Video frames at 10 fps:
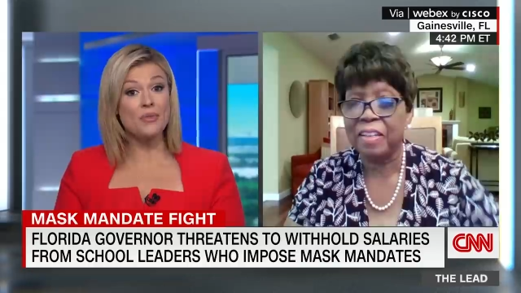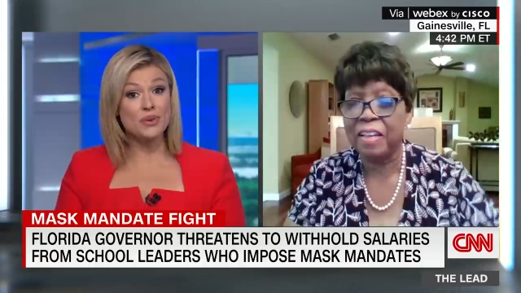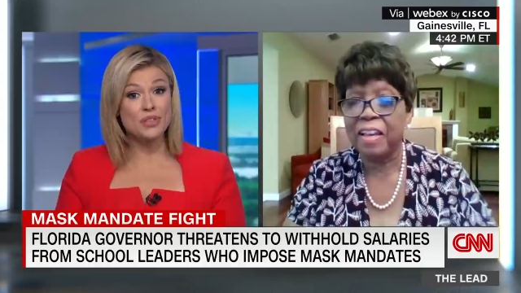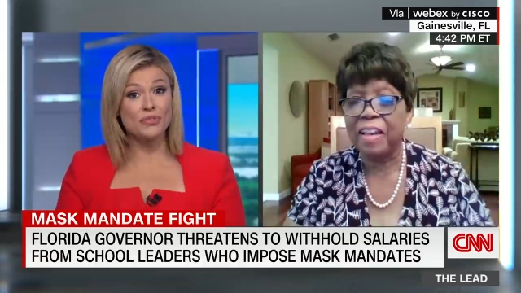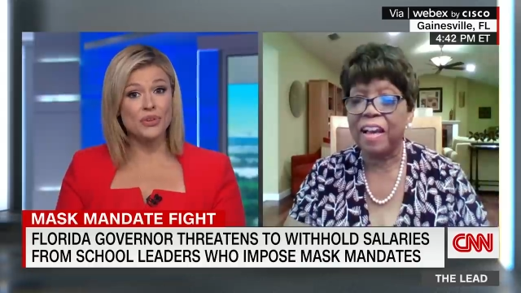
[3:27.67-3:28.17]
Speaker 1: was the
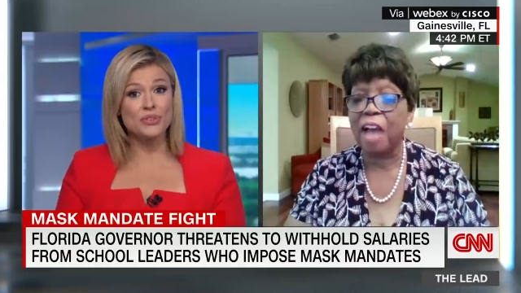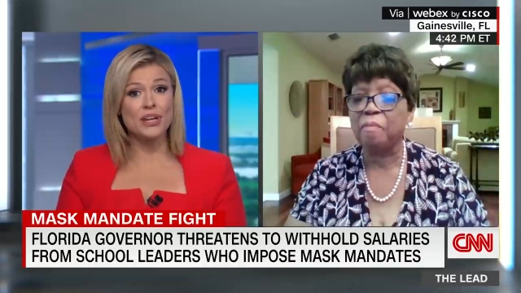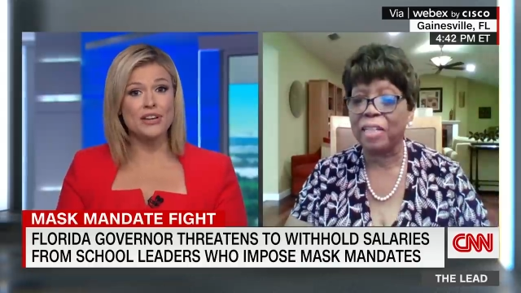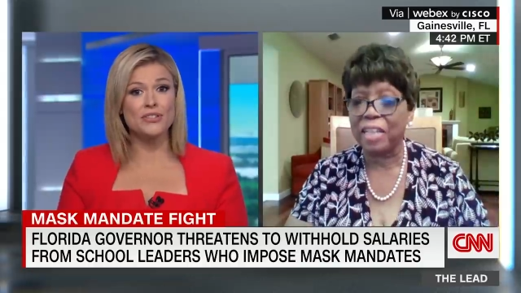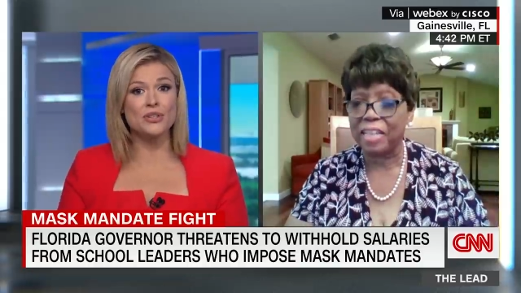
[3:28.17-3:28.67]
first day of
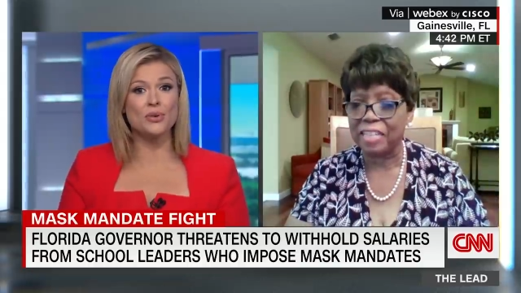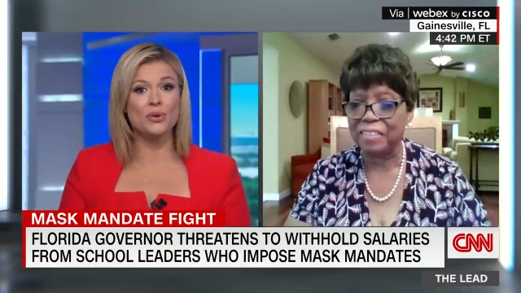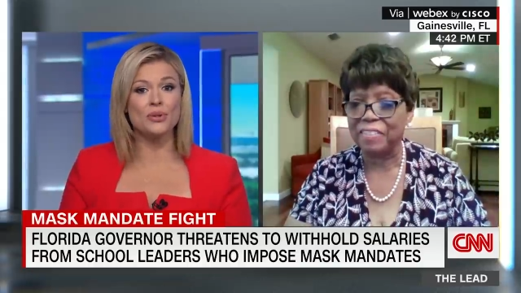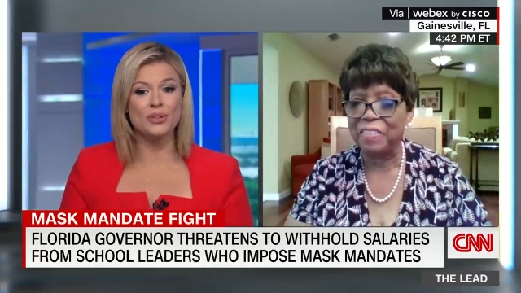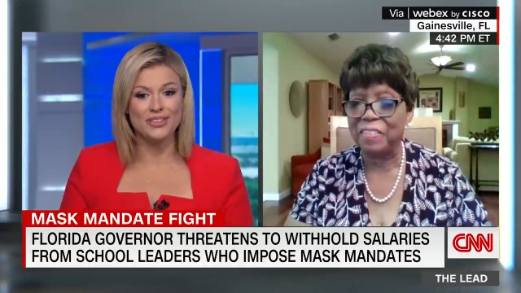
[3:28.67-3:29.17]

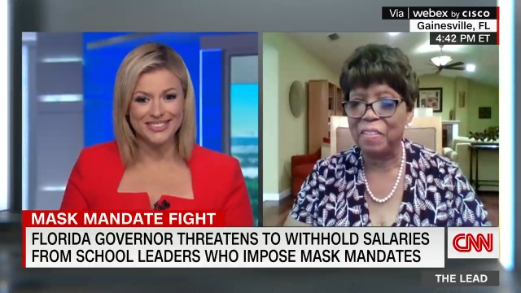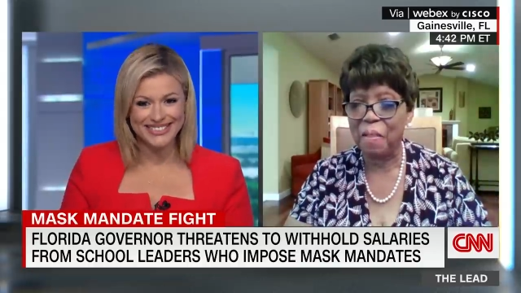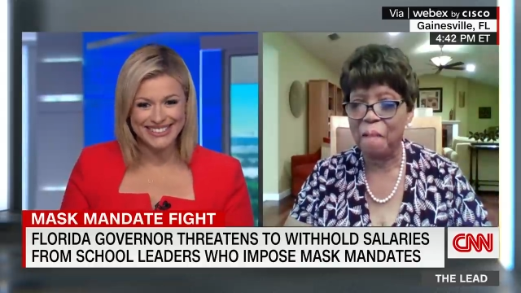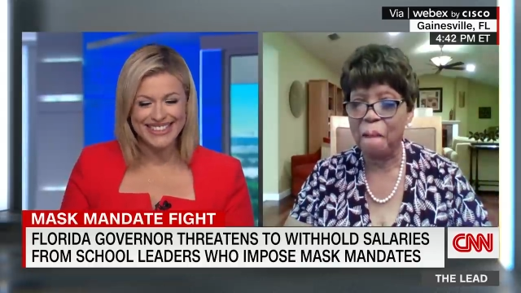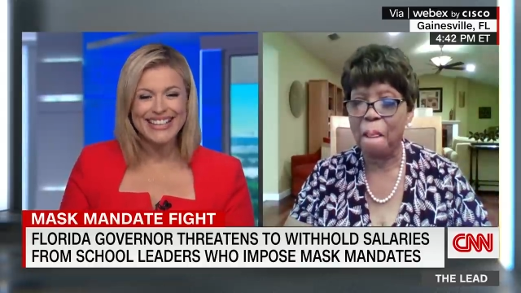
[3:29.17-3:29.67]
school.
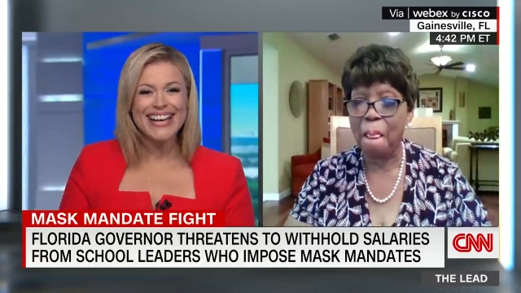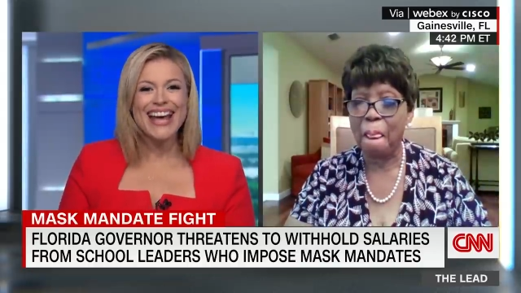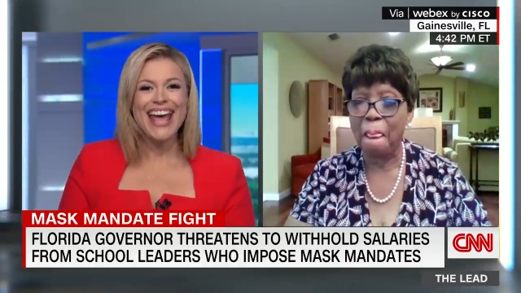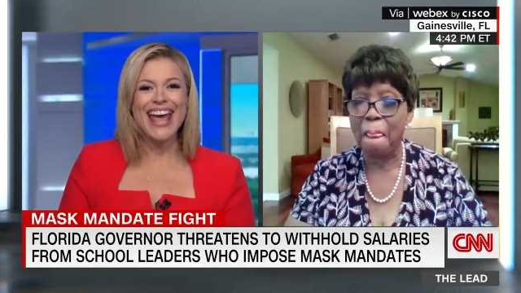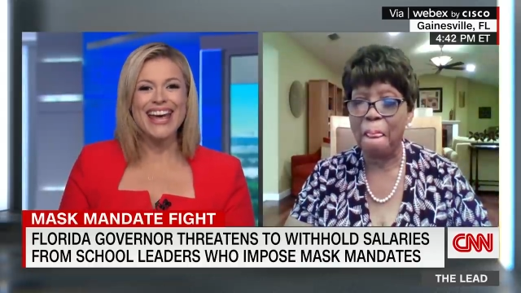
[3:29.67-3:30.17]

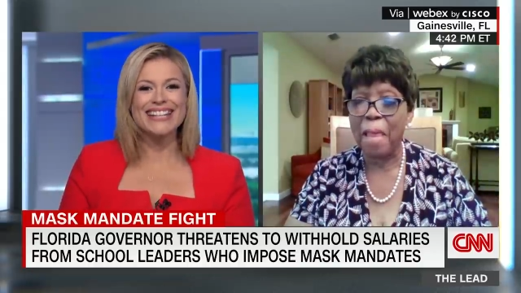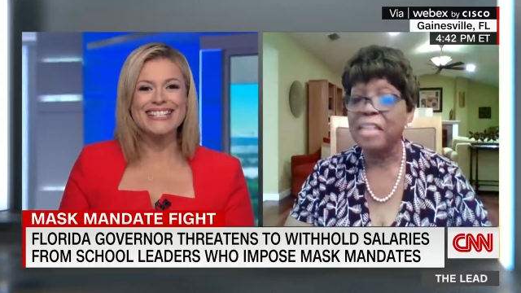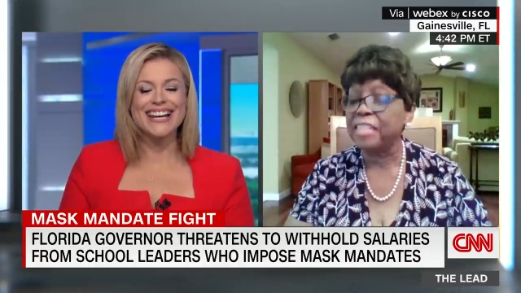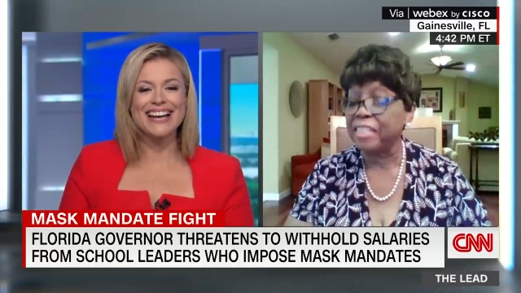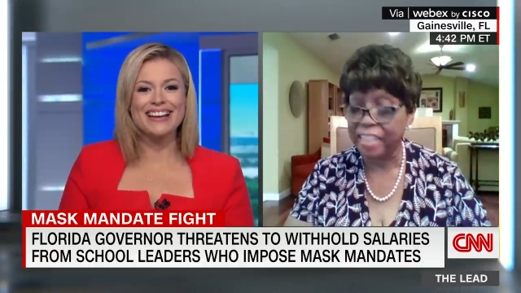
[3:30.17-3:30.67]
And
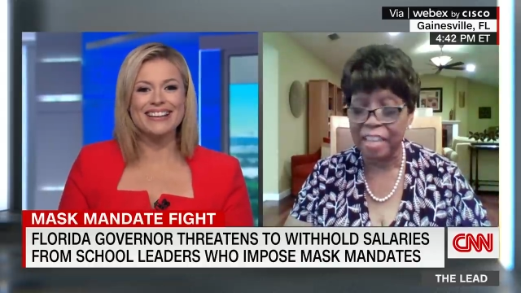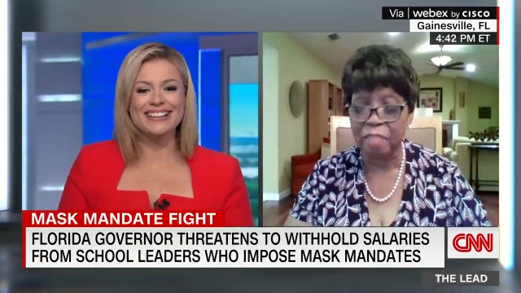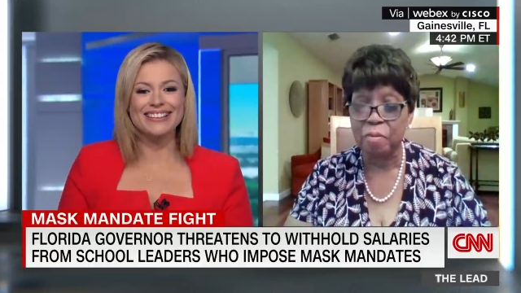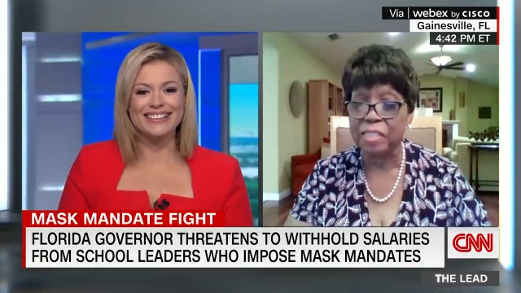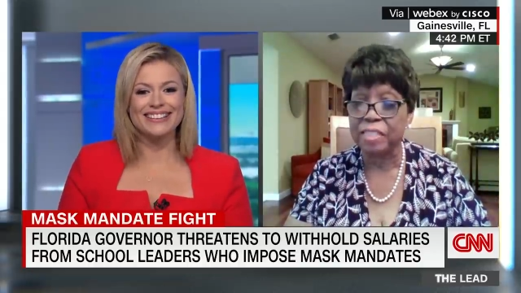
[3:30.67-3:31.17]
uh, today
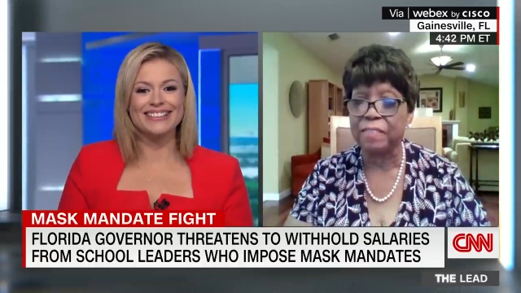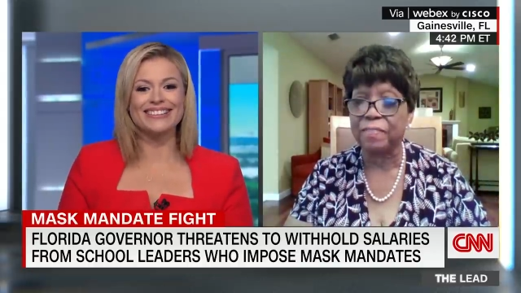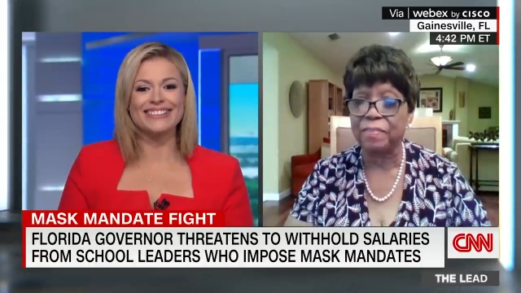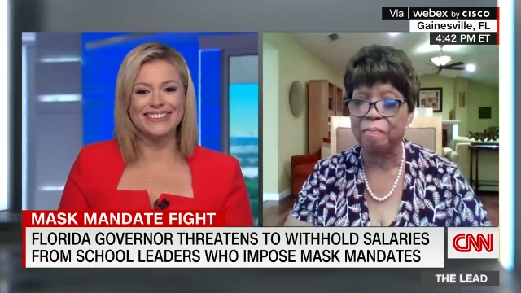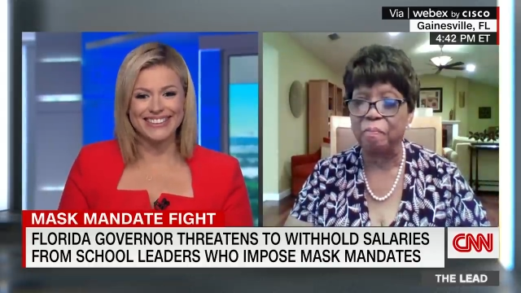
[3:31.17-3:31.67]
was the
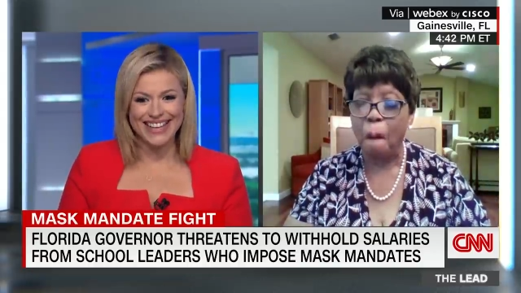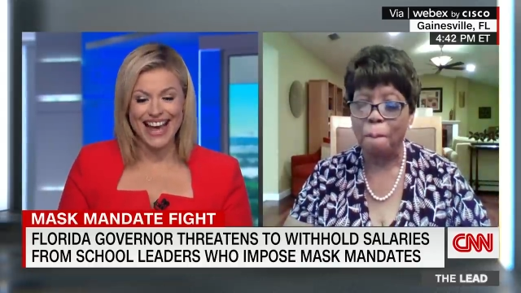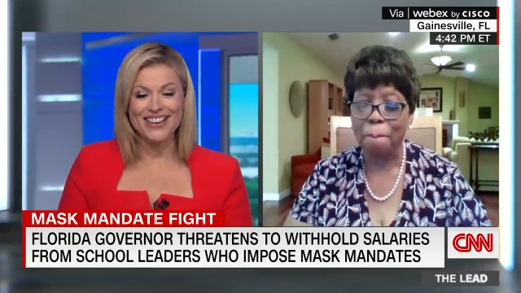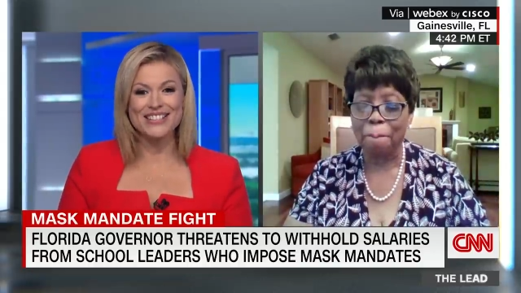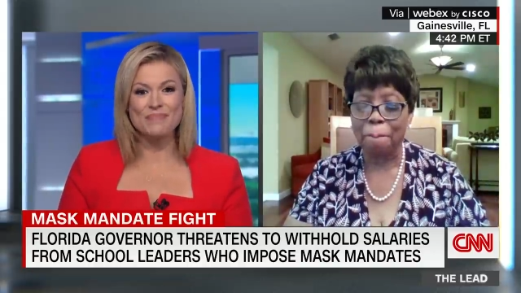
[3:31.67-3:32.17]

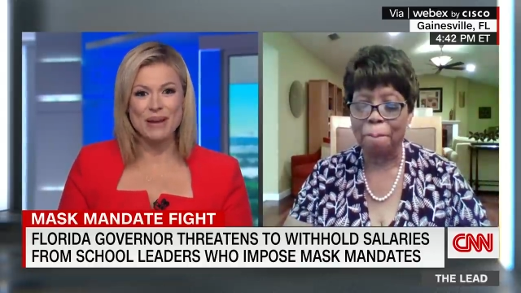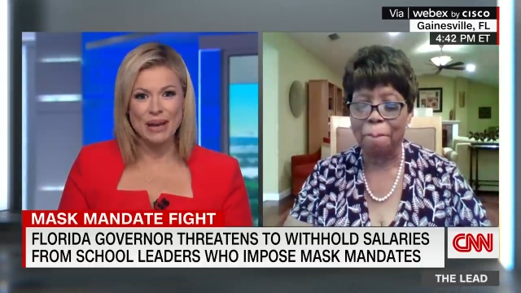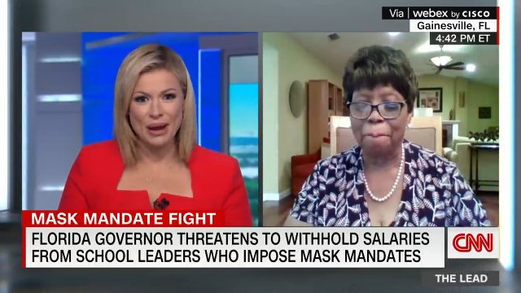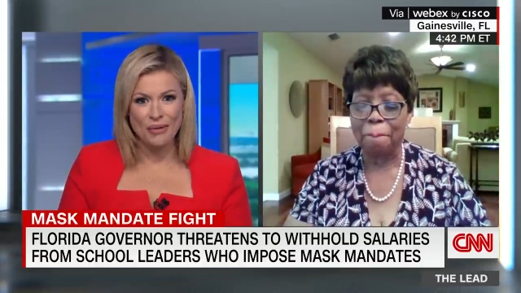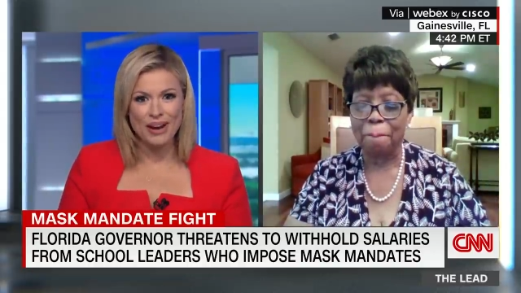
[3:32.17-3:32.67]
how's it been
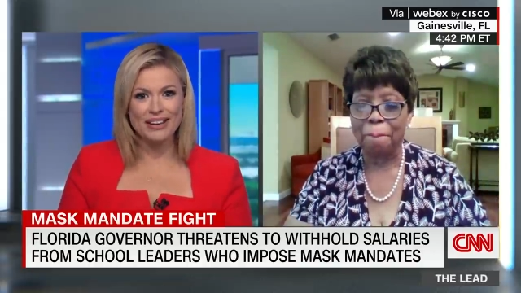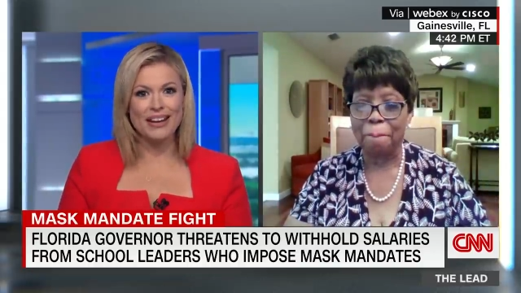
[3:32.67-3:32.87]
going